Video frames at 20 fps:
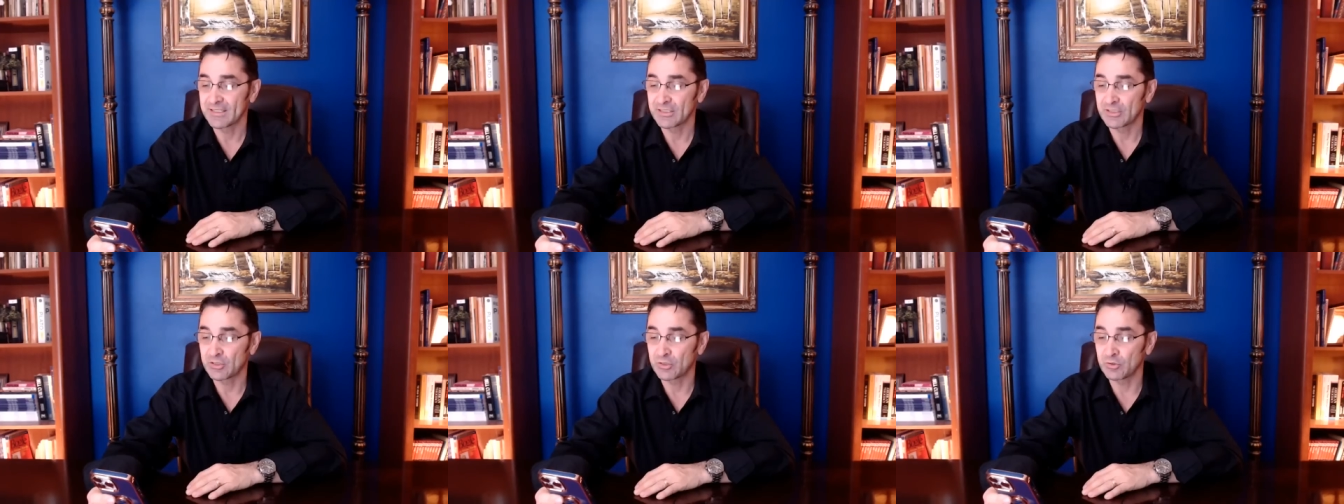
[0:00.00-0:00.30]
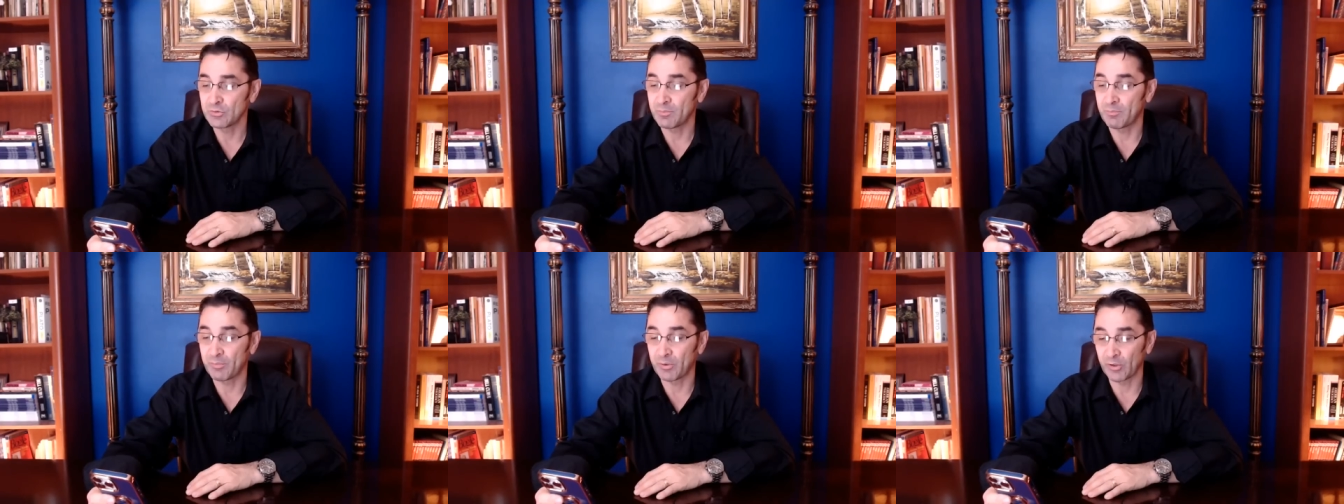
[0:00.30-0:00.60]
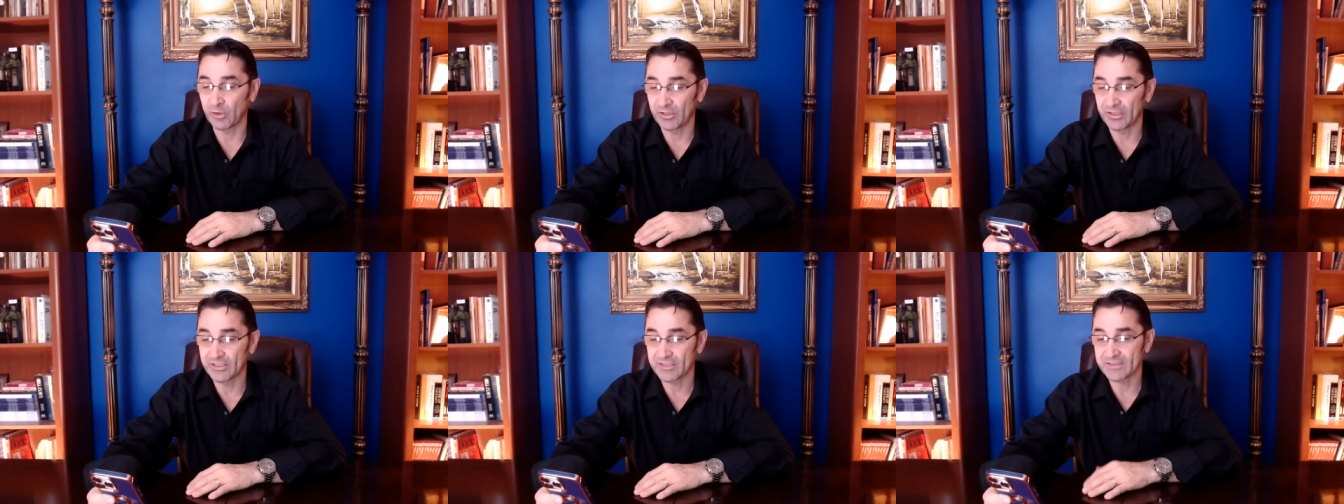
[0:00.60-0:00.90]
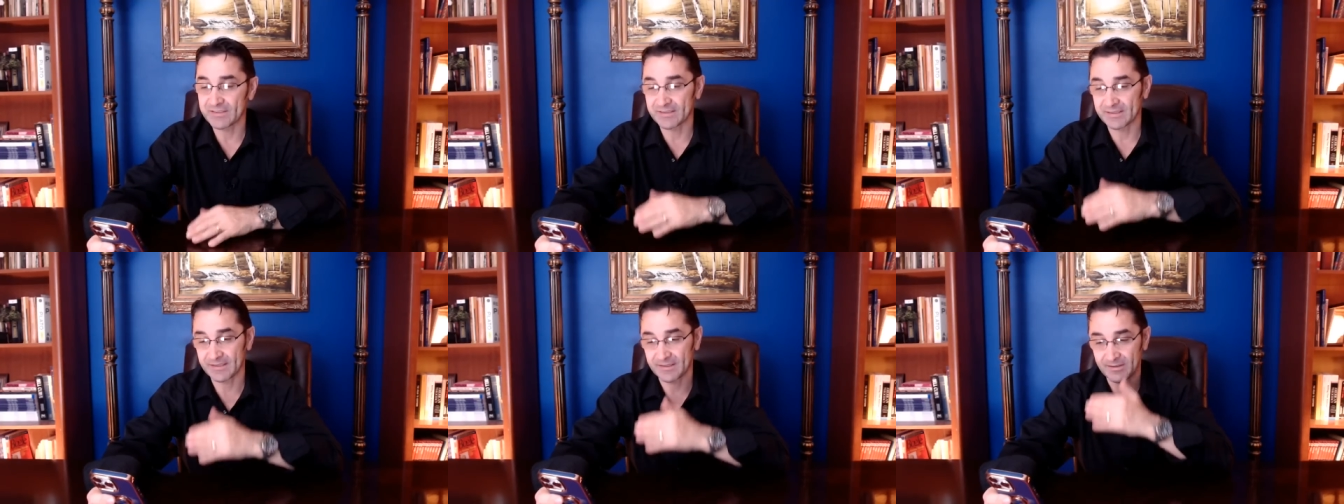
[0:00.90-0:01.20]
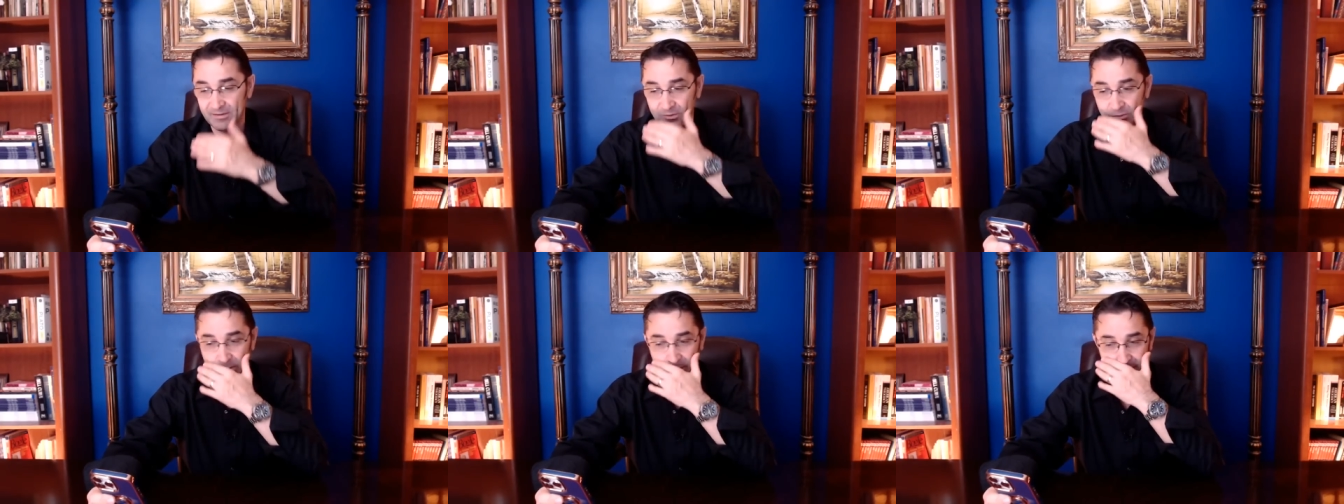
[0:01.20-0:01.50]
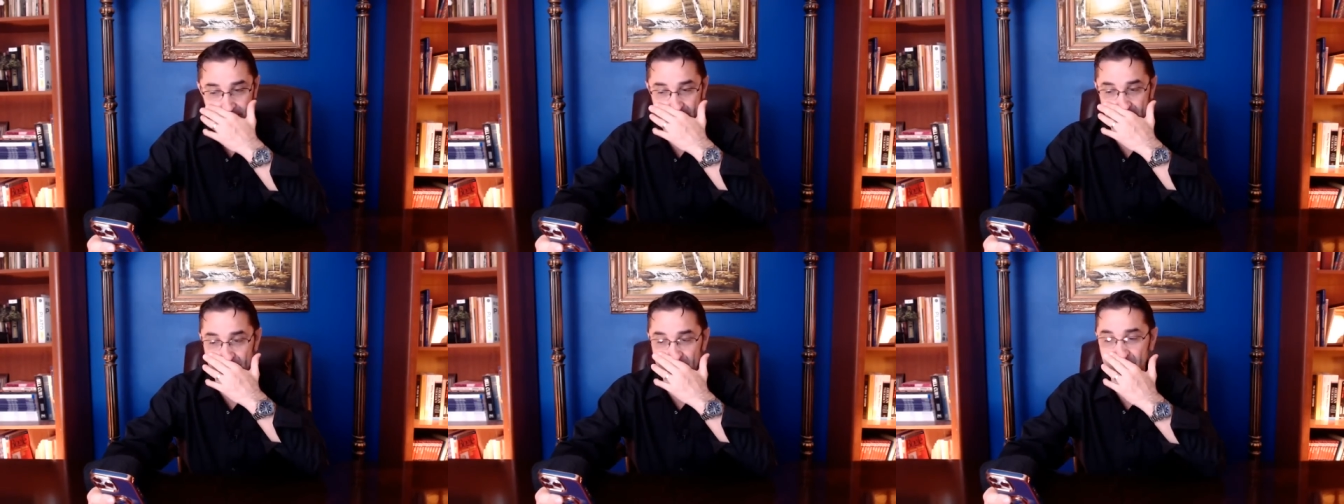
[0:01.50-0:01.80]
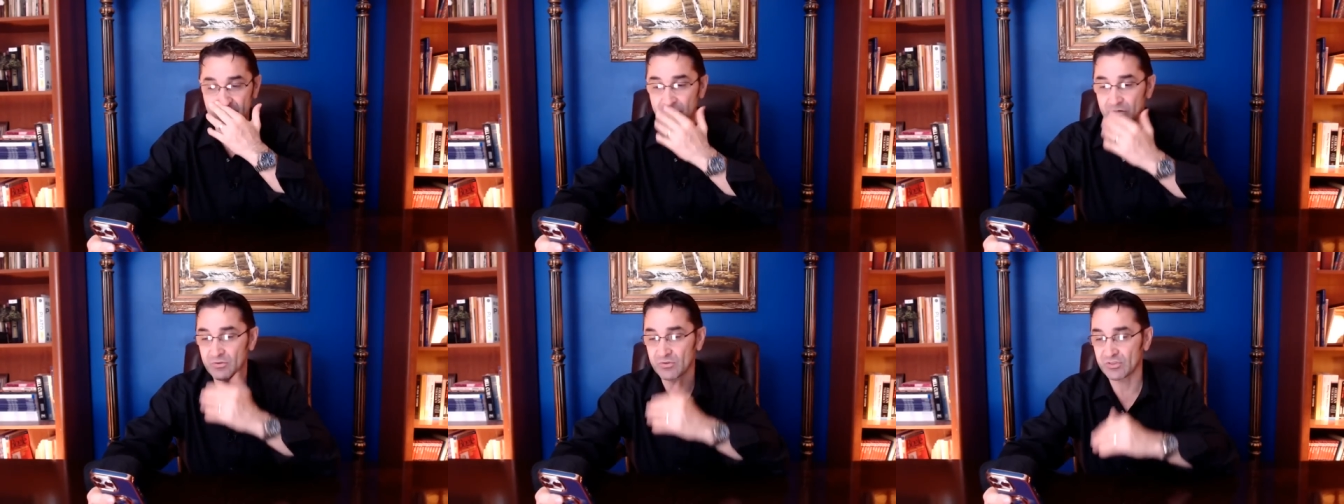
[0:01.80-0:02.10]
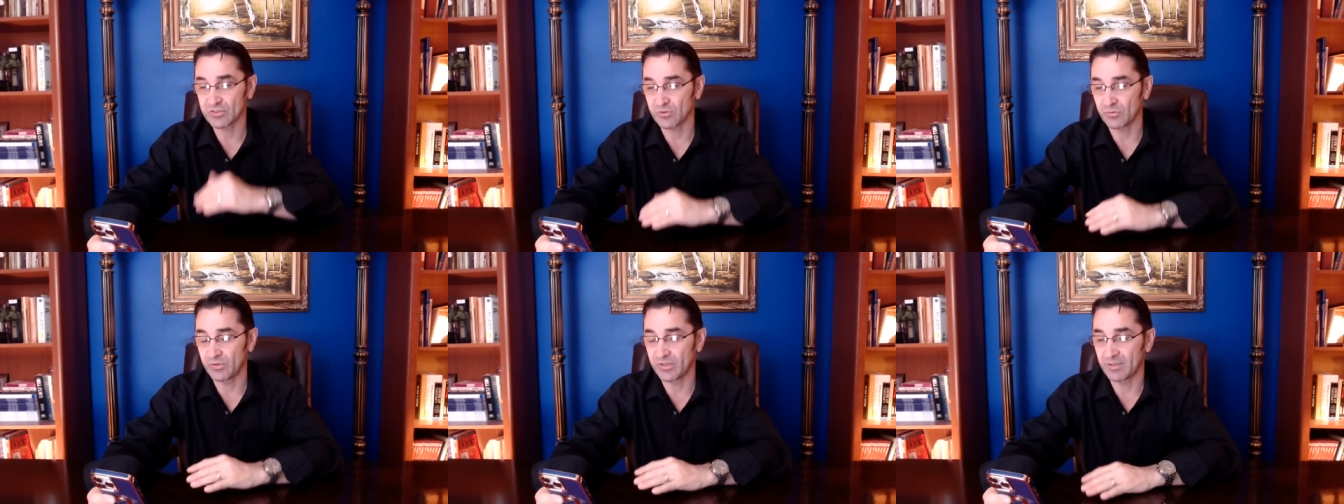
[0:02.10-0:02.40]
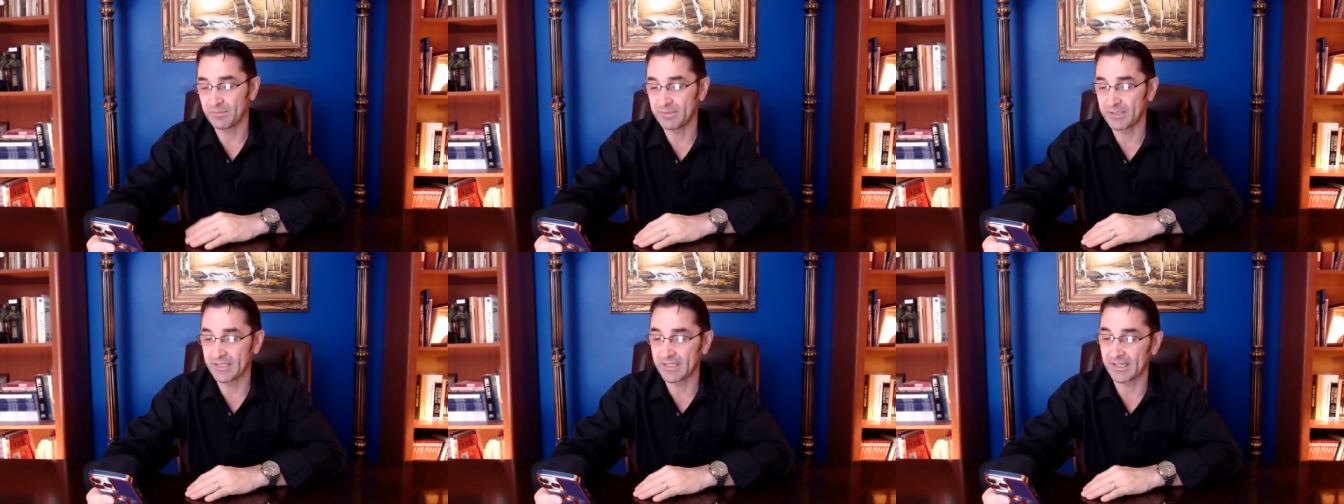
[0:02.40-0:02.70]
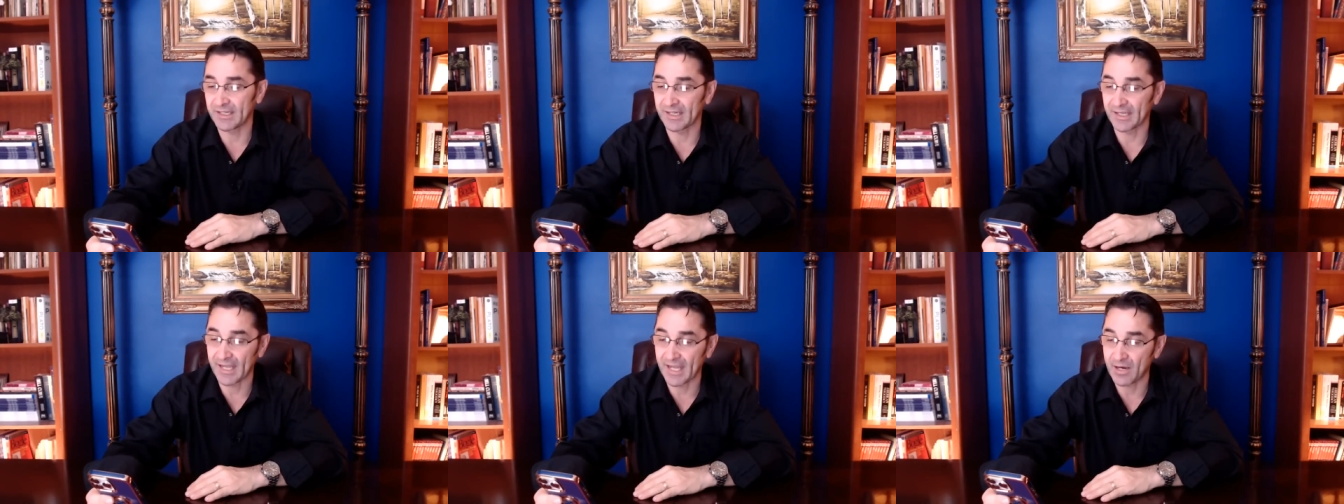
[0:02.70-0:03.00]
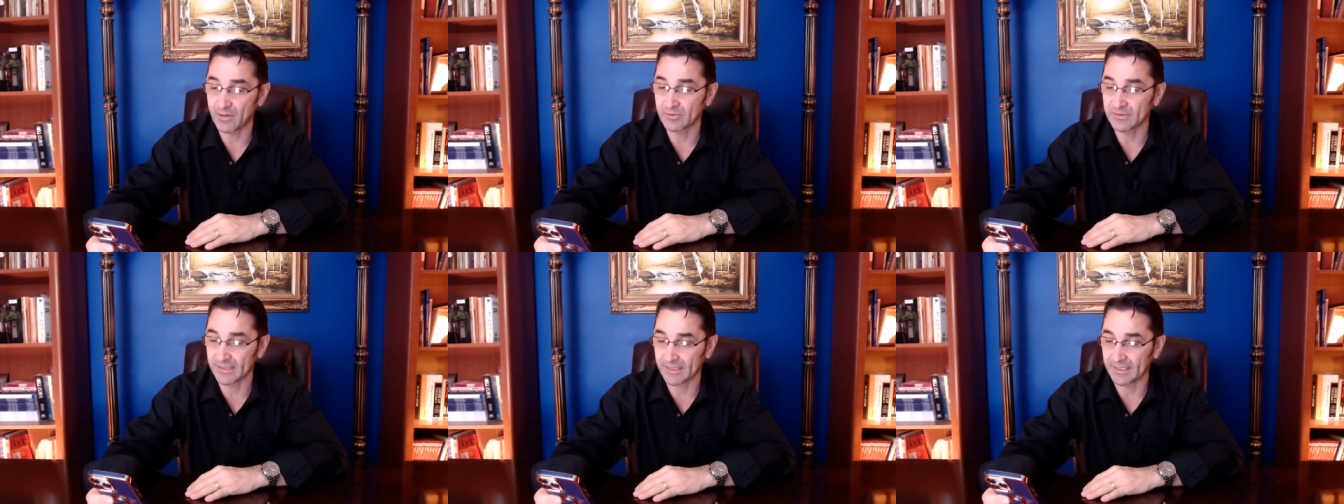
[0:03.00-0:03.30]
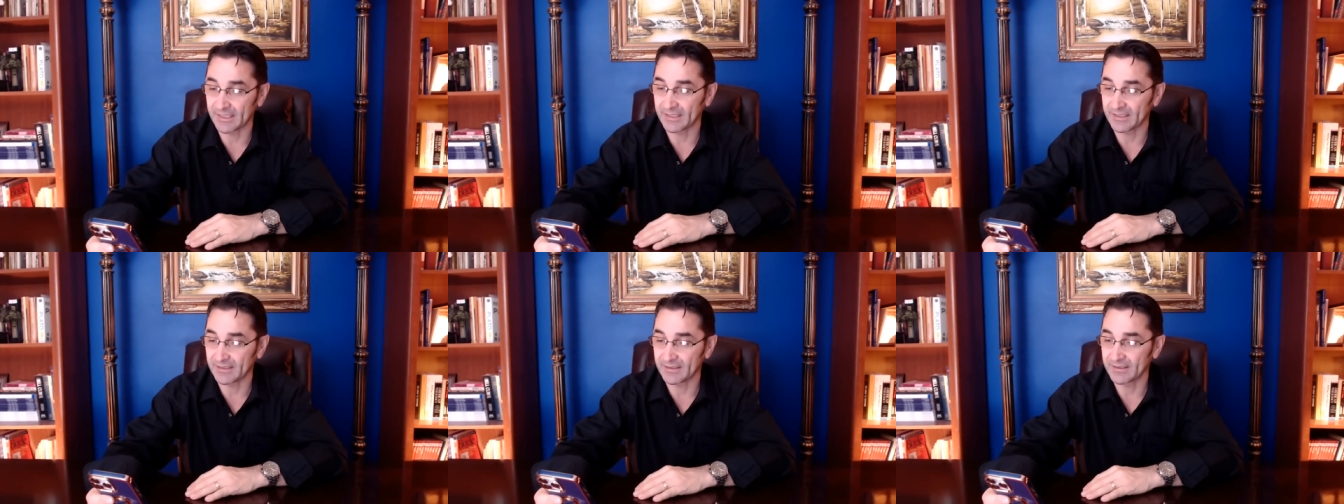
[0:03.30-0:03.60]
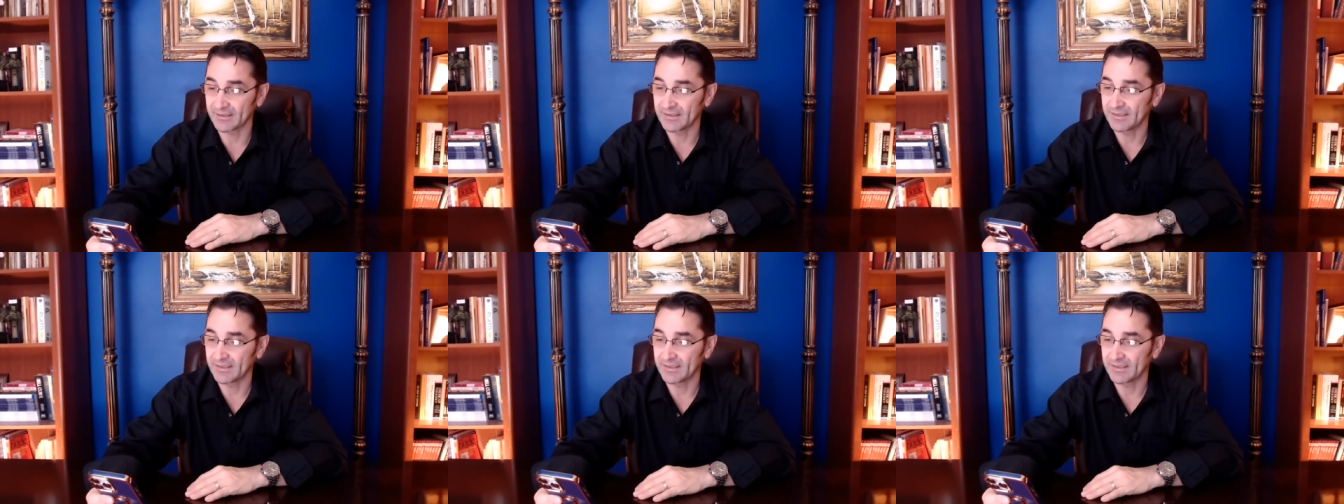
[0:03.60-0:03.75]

to police which Jews will be allowed in